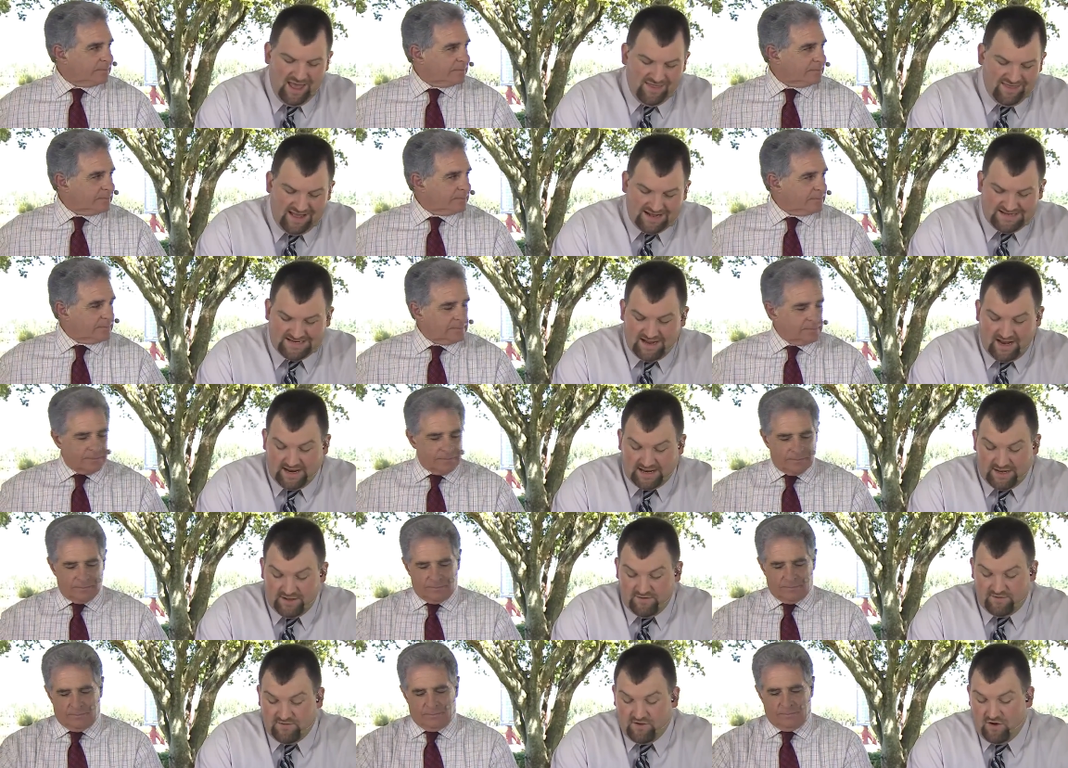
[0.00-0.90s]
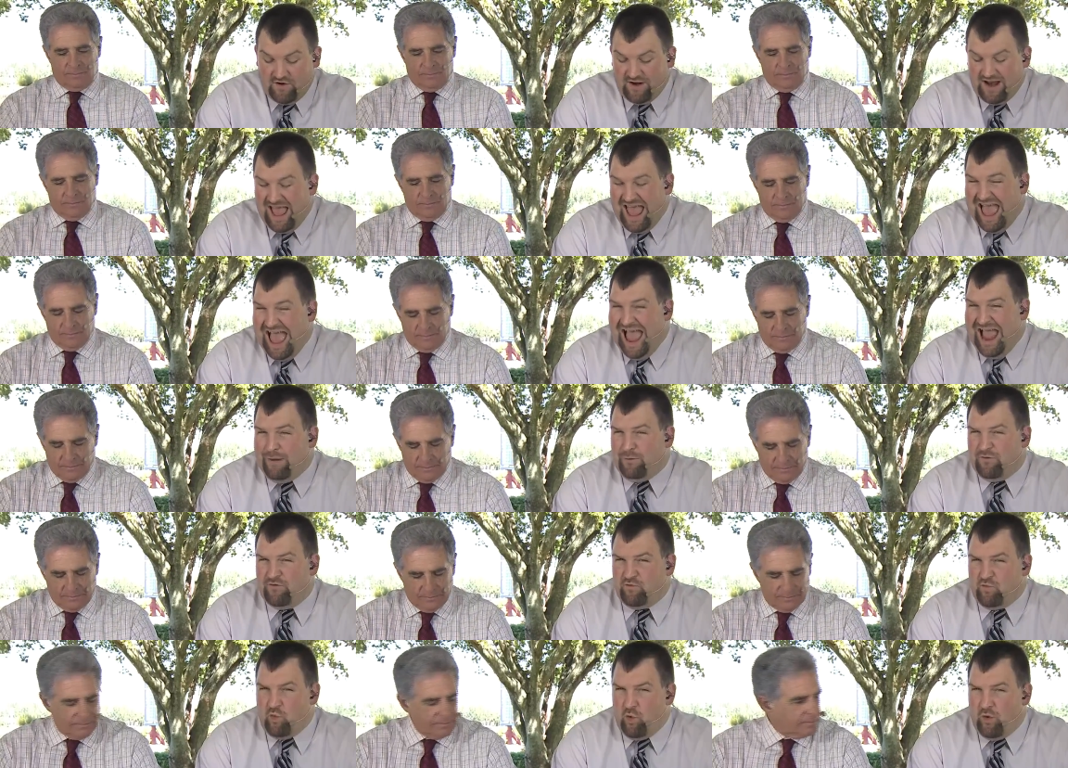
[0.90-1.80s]
Speaker 1: That's not a concern. I
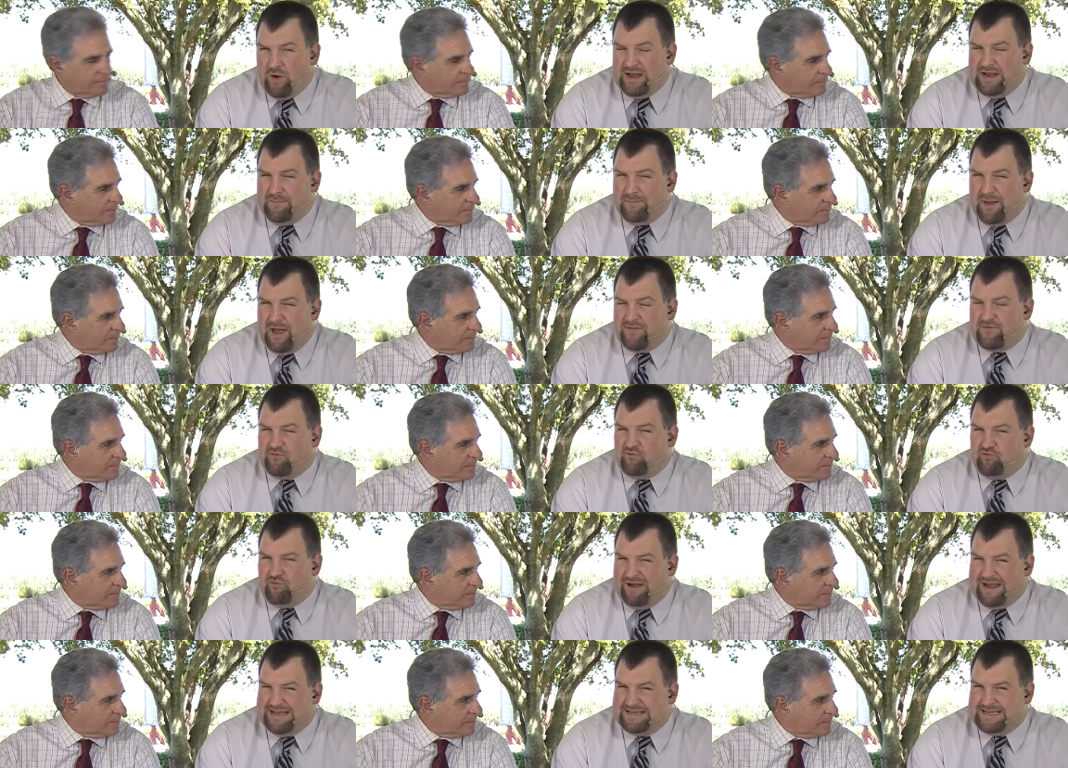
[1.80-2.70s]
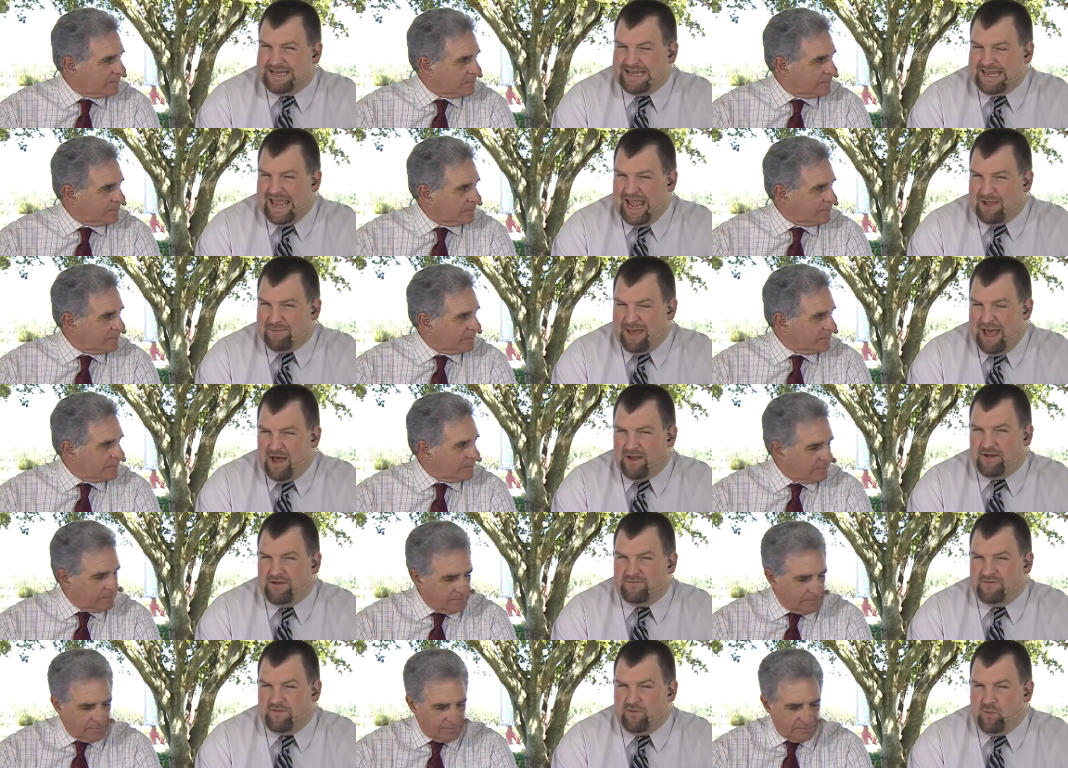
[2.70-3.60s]
was worried about the race he came out
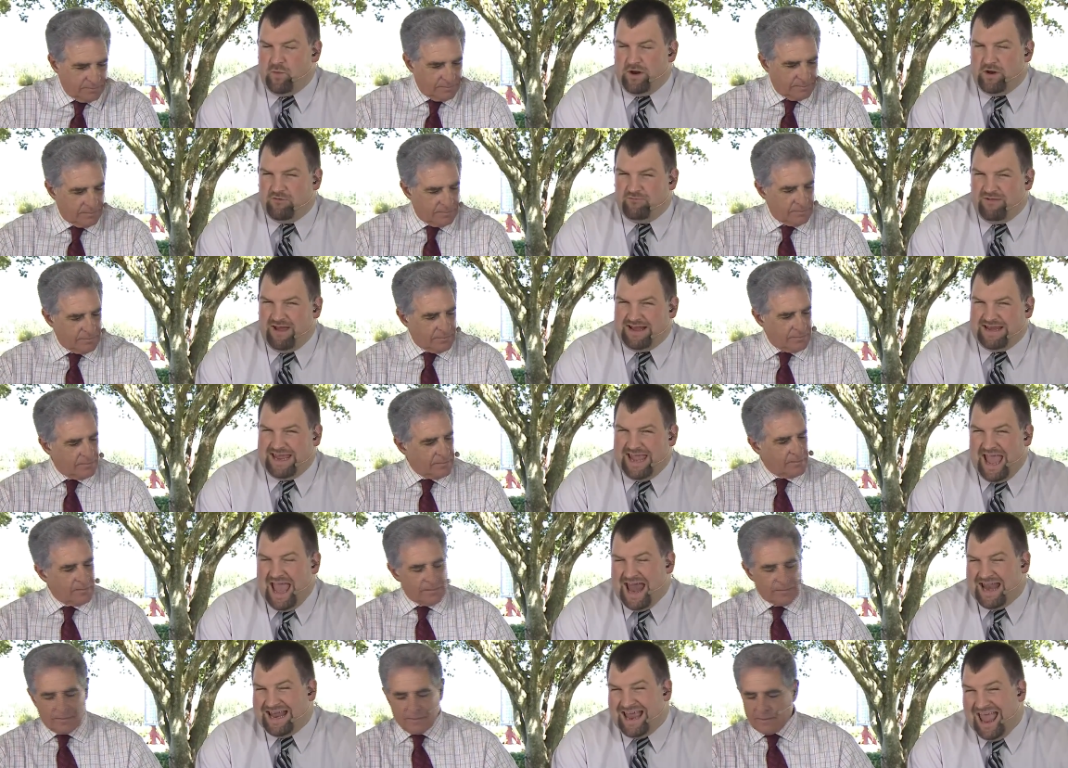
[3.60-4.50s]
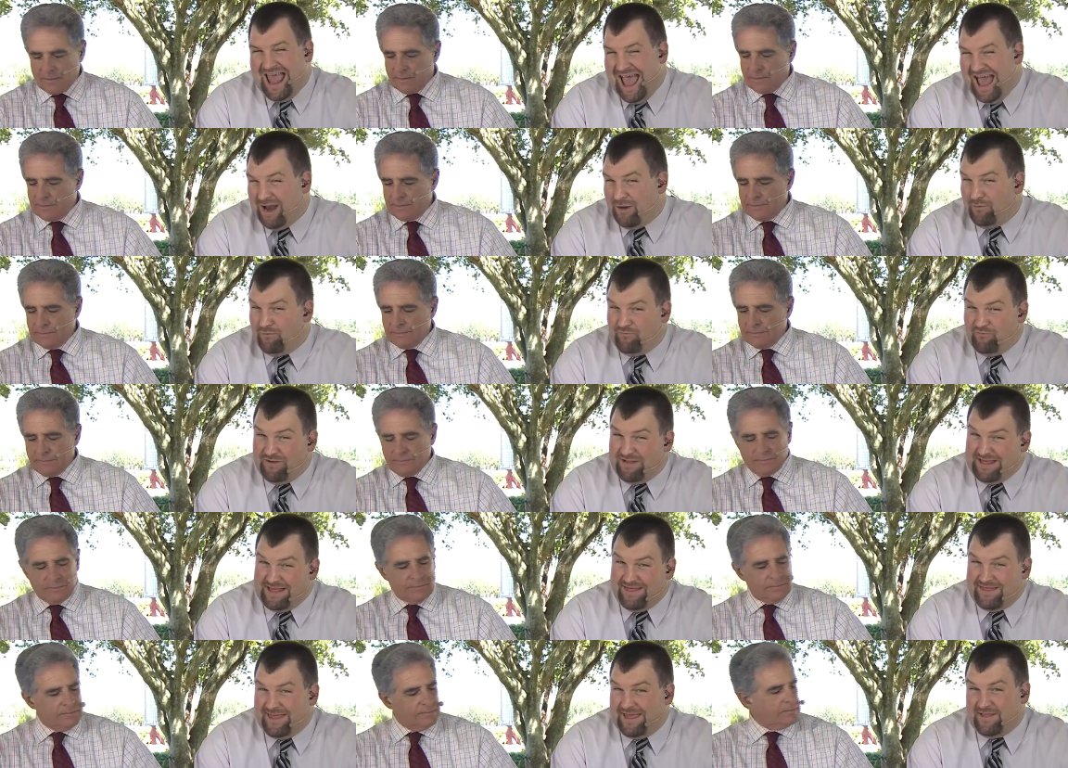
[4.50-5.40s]
of. The winner Red Cat. I don't
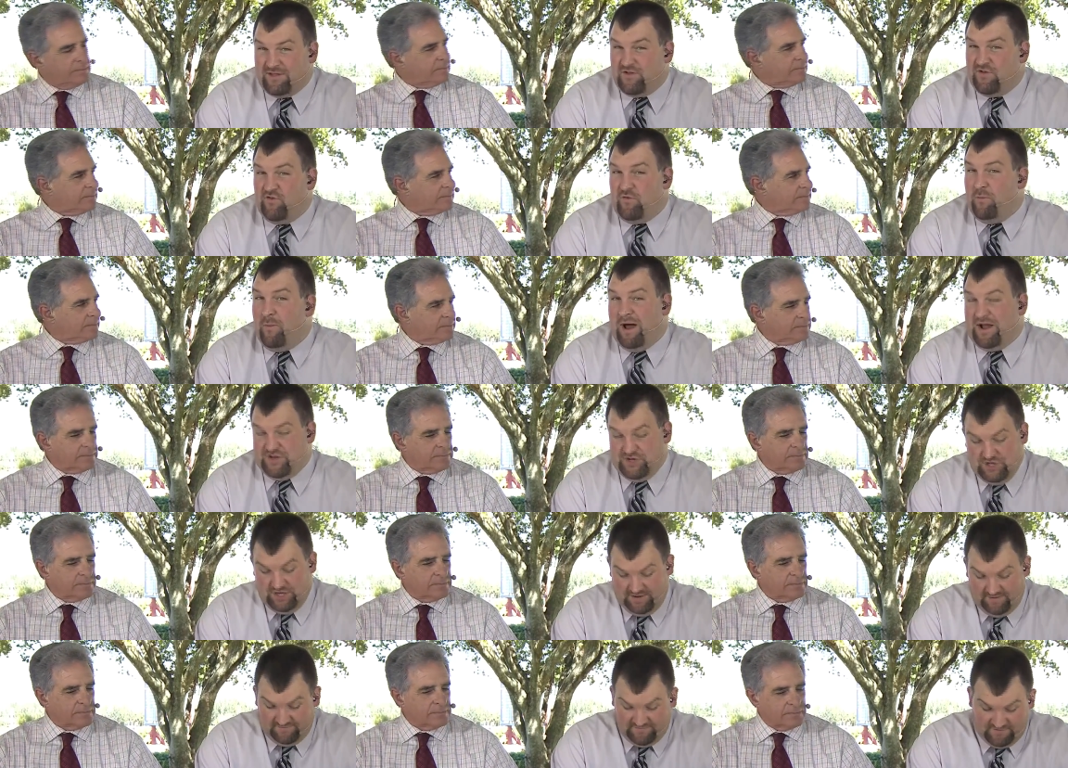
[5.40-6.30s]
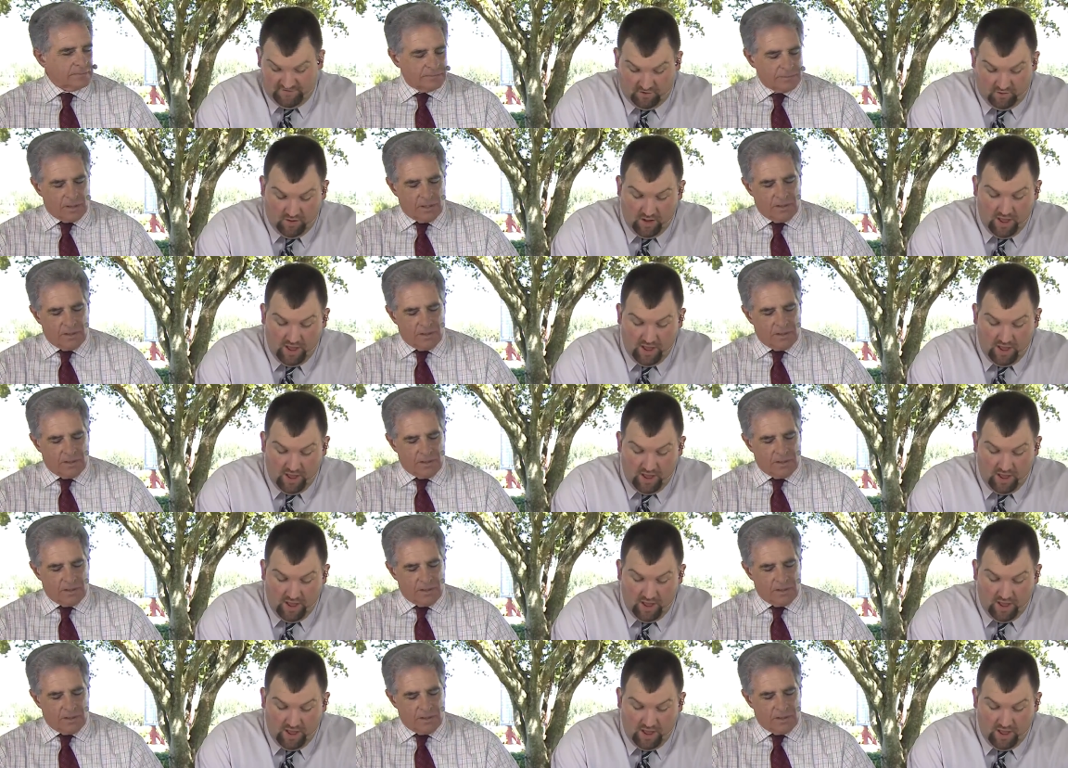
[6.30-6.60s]
really think too much of. So